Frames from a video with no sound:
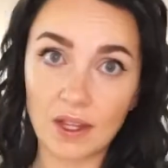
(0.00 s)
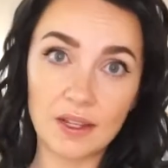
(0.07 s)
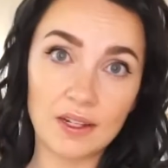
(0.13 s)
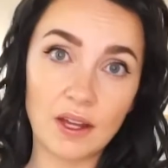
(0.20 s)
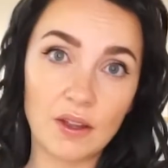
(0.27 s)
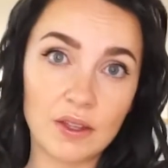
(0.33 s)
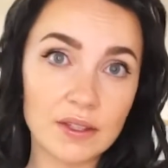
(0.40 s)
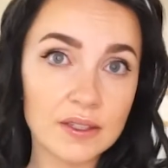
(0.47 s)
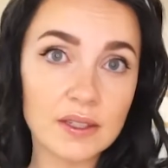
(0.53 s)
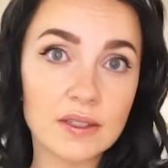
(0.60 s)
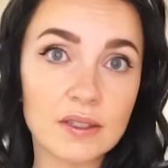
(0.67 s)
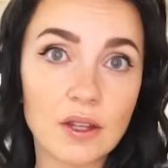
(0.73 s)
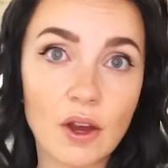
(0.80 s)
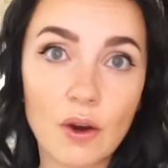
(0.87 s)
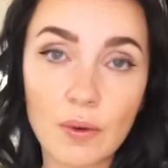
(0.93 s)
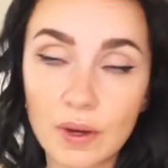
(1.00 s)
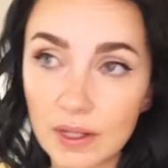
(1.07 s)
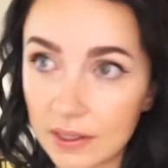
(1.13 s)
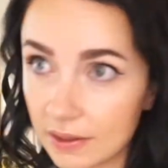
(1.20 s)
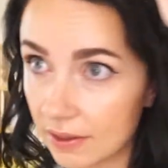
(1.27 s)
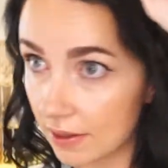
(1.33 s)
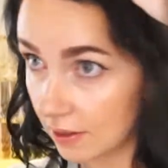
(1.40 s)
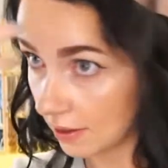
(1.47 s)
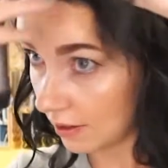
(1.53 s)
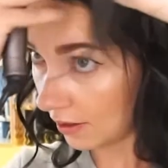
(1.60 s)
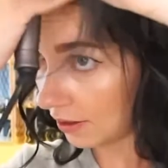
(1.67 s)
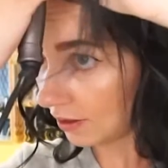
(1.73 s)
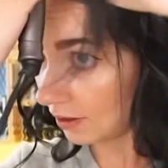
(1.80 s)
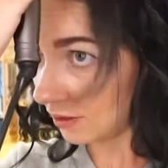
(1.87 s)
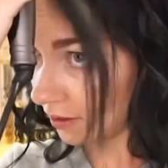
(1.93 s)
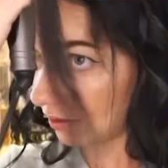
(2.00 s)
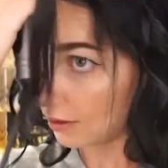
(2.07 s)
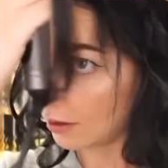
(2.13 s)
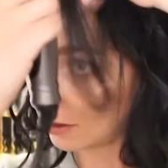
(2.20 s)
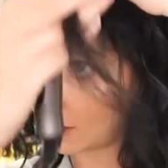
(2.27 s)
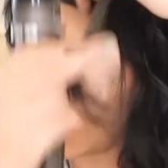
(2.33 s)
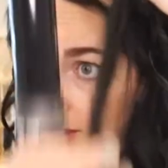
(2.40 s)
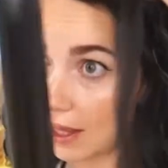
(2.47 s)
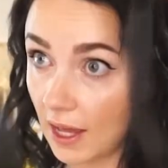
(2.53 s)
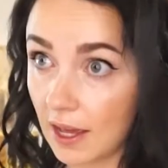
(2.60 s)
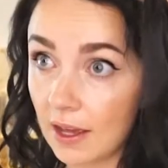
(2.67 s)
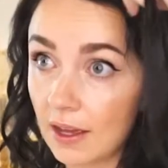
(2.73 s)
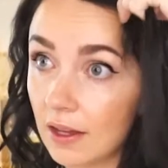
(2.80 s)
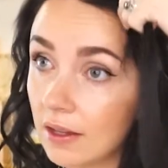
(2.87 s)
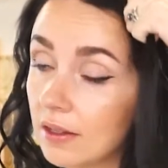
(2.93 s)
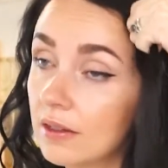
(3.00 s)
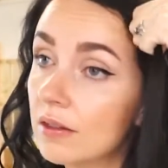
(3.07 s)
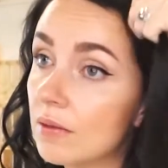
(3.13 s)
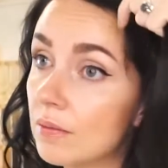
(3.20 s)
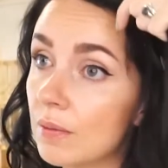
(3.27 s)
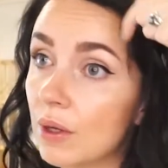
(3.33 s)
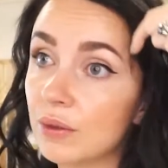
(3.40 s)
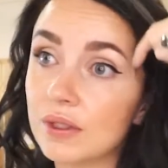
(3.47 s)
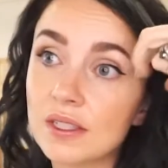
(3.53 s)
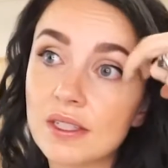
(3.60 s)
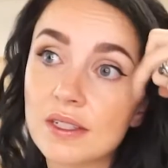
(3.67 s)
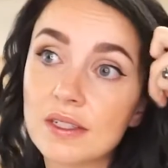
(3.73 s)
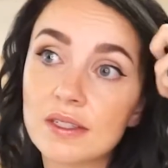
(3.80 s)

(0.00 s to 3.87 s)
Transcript: Now this is always the like most